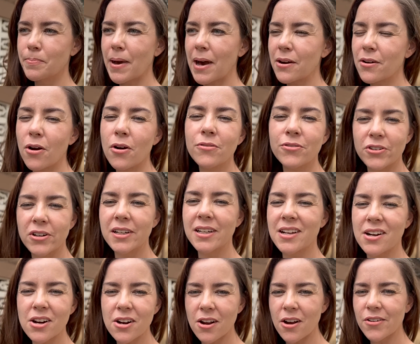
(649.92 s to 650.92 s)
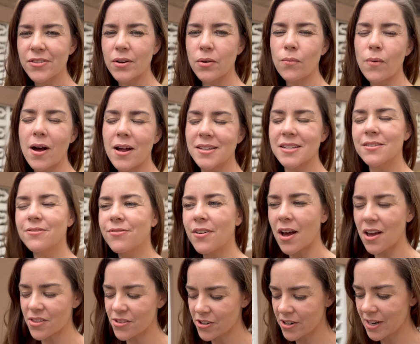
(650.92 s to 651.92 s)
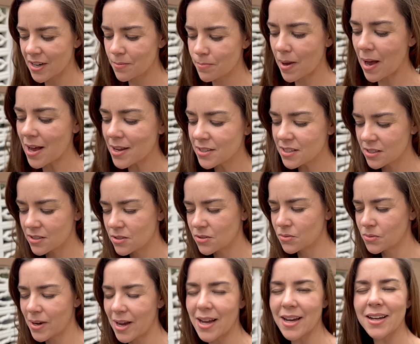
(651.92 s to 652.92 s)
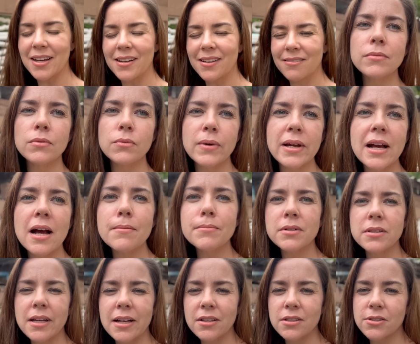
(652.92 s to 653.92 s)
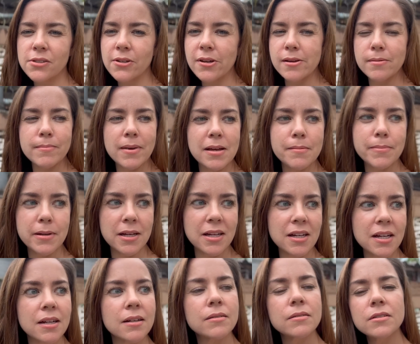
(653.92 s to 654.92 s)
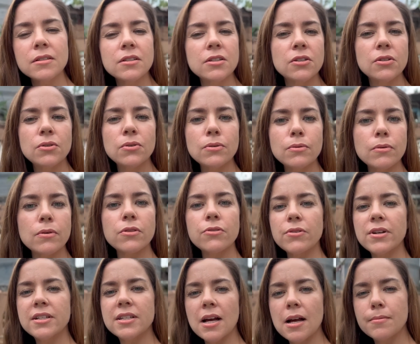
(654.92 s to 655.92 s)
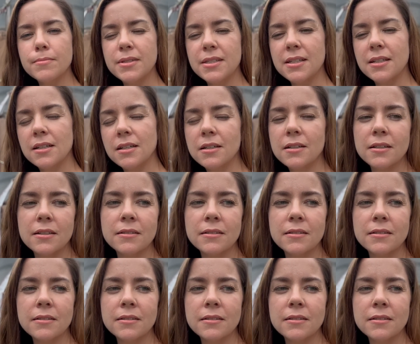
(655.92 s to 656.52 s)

about over a year ago that Watt's father, he passed away. We come to Langson maybe two, three times a year.